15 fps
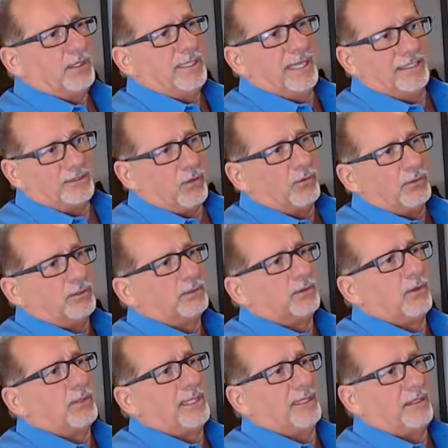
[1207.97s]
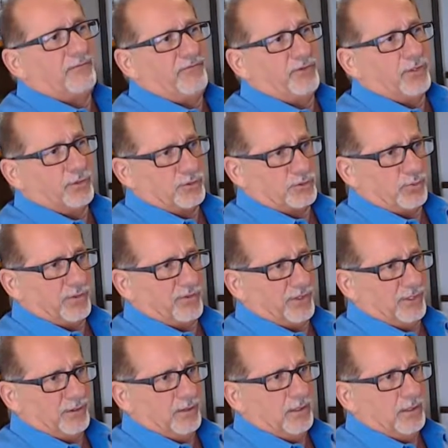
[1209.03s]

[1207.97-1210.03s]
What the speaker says: yeah, don't get confused with it.